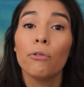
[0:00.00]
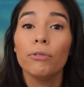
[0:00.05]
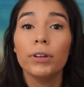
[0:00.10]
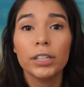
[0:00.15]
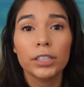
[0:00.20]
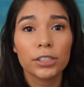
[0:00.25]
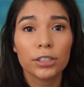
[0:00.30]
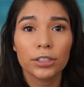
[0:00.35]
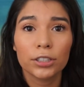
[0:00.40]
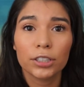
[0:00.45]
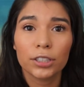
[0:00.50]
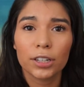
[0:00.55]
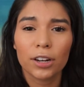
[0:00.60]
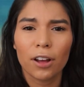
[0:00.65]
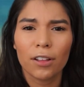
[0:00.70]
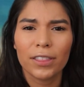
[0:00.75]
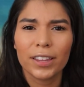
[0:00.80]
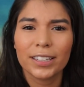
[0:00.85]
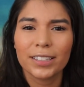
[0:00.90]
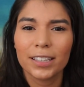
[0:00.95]
researched
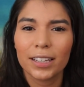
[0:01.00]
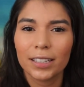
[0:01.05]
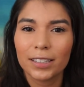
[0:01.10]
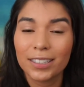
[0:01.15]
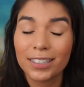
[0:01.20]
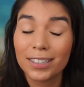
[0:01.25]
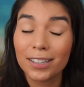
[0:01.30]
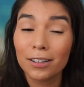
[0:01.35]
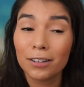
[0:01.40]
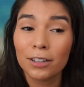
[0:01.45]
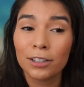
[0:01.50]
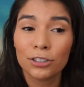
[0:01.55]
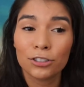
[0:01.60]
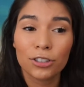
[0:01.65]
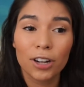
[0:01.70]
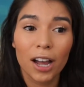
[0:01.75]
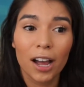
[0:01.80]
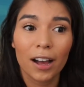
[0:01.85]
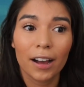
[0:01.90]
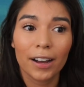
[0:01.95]
and all this, it's still a
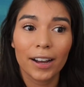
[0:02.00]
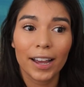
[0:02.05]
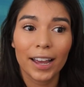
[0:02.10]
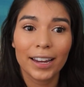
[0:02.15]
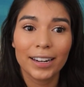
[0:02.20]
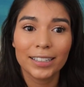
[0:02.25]
drug,